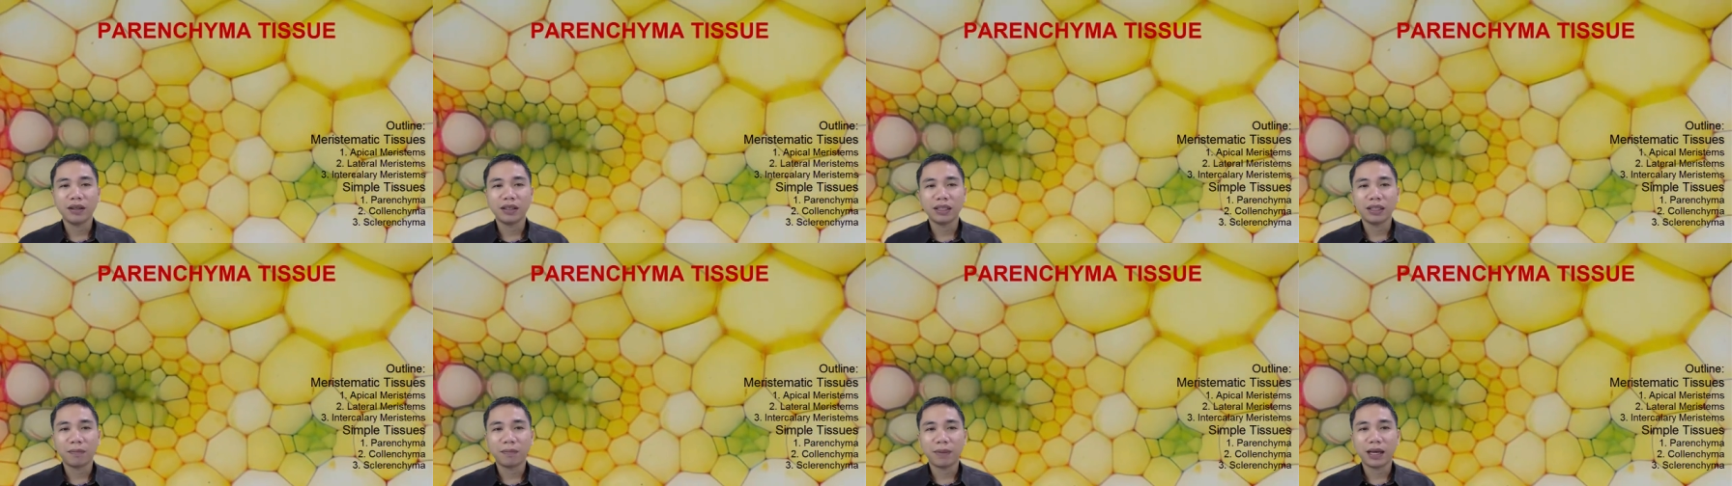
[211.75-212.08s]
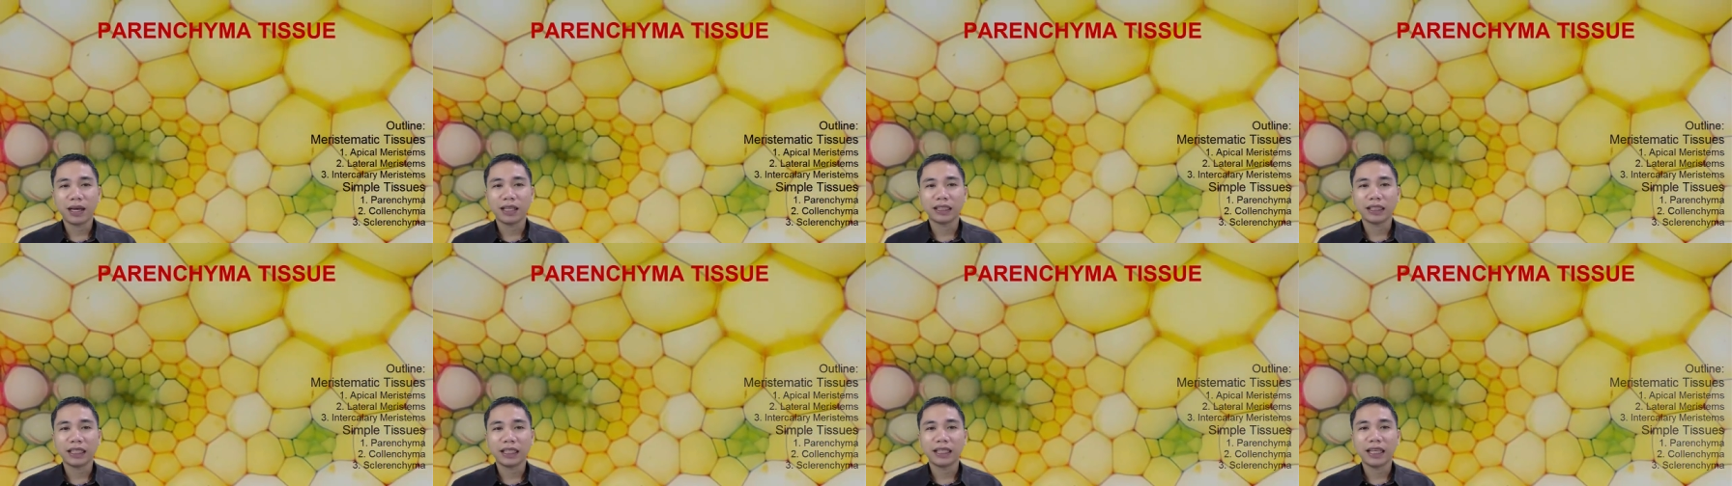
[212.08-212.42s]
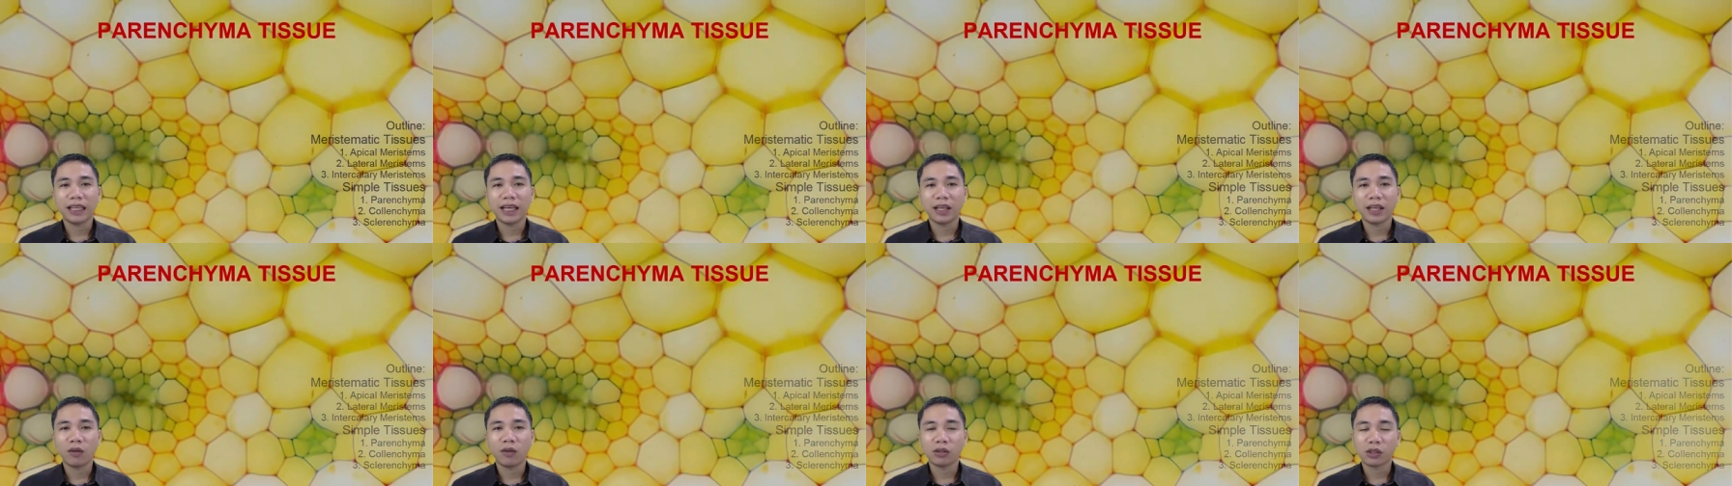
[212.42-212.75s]
on the plant and
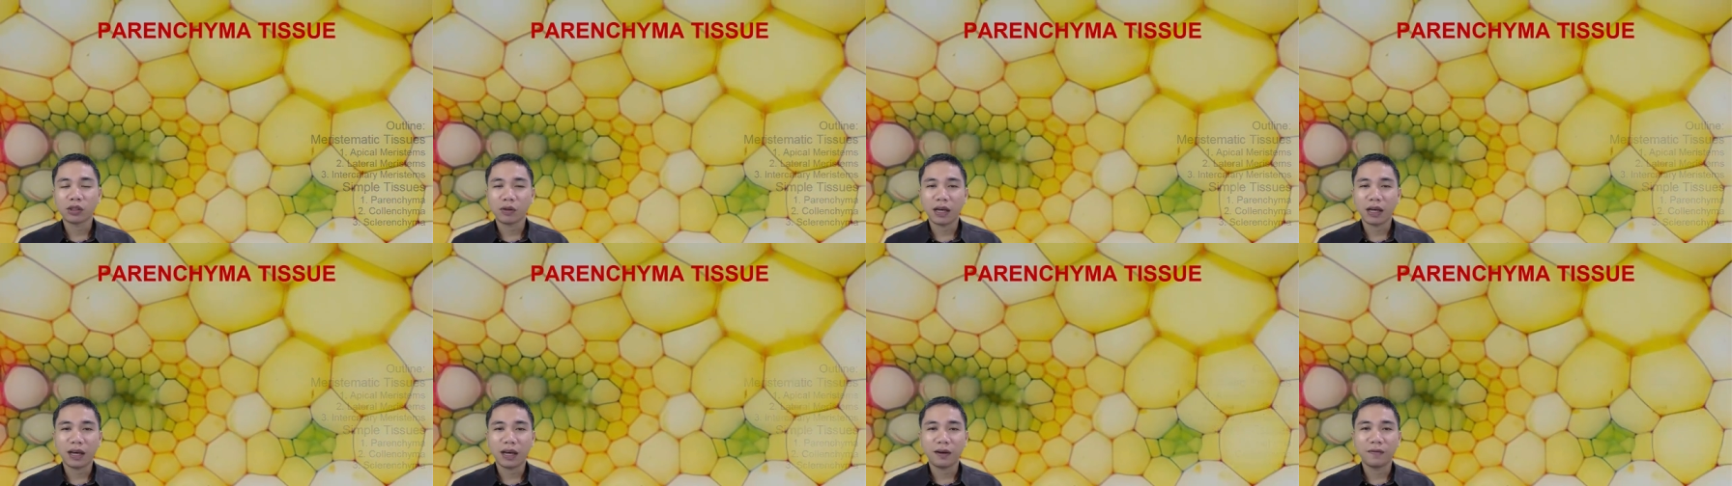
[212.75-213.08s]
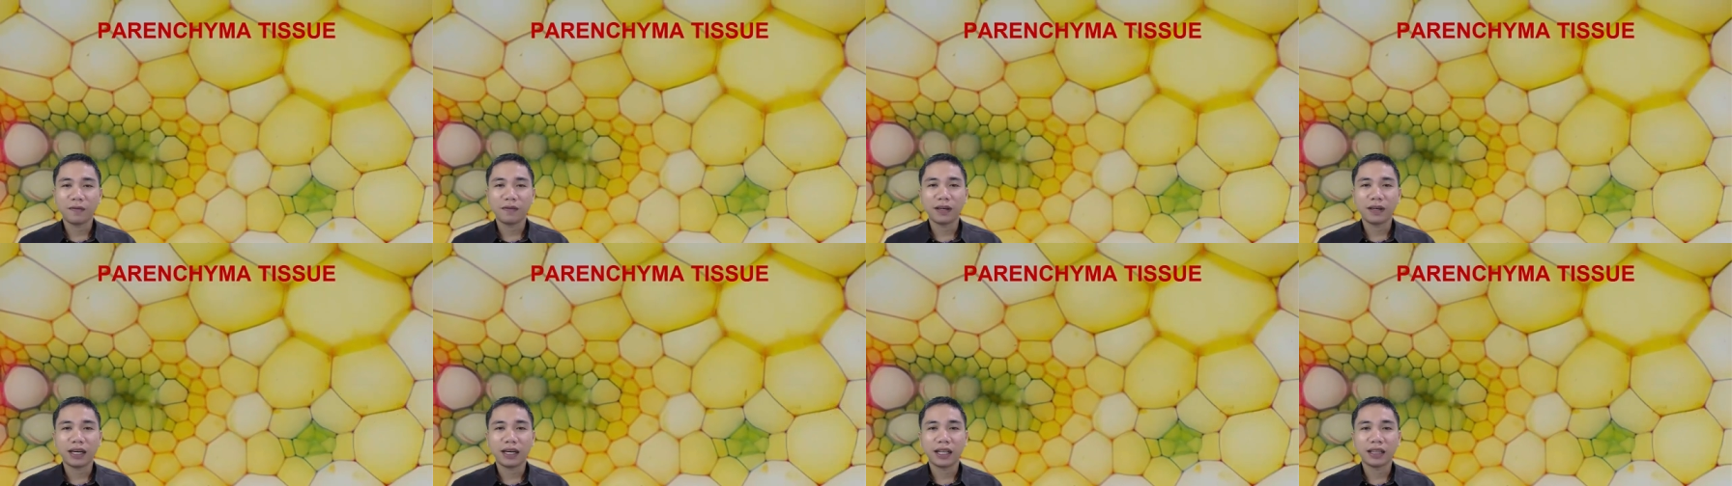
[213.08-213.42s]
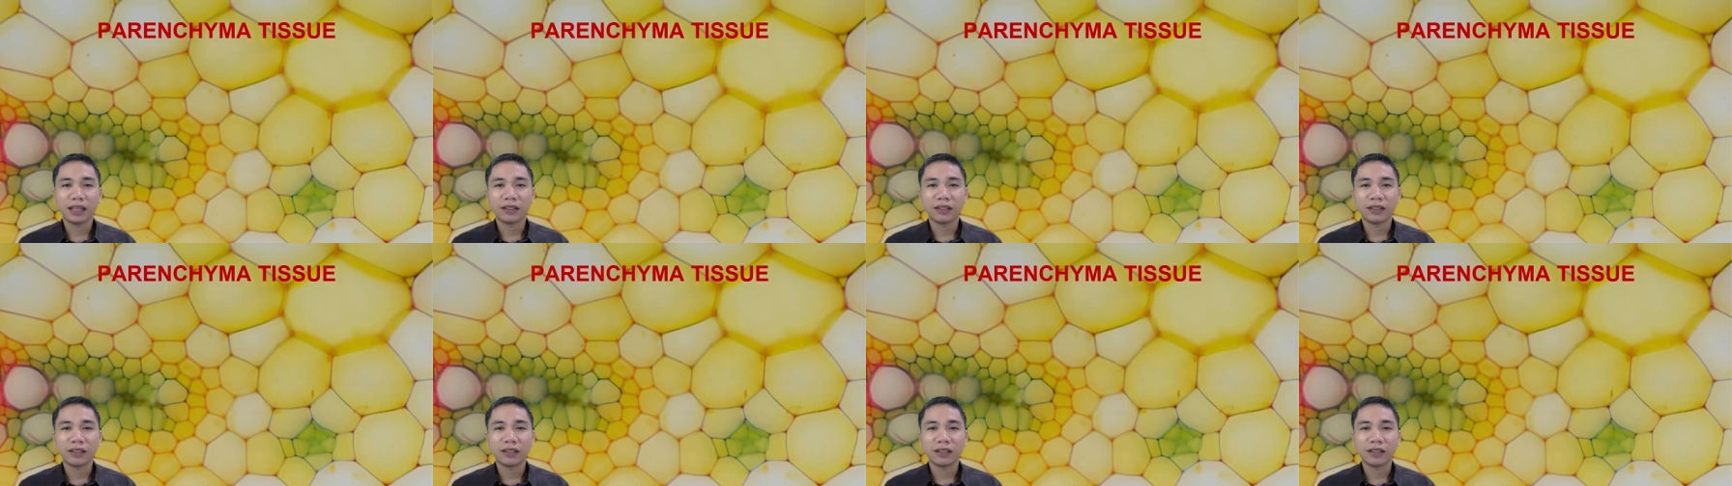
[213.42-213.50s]
they can also have uh,